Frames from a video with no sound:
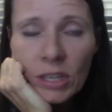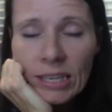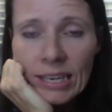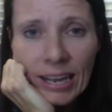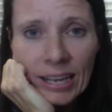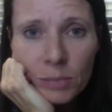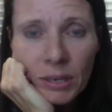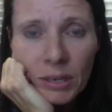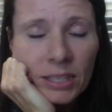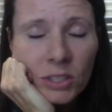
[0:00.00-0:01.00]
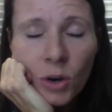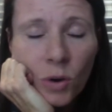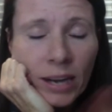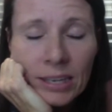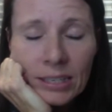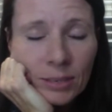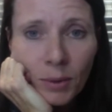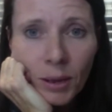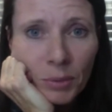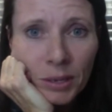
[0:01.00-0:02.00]
engagement, as cracked as it
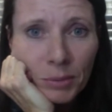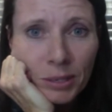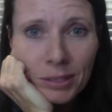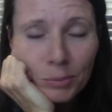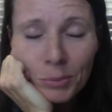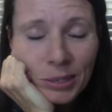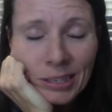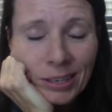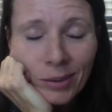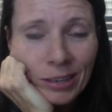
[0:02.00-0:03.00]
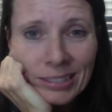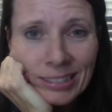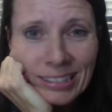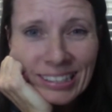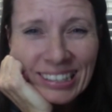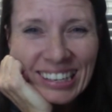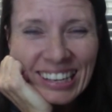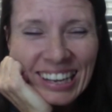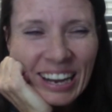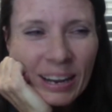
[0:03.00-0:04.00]
might be, because I'm pretty crazy.
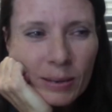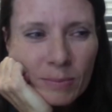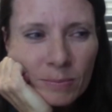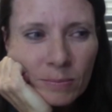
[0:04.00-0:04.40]
I'm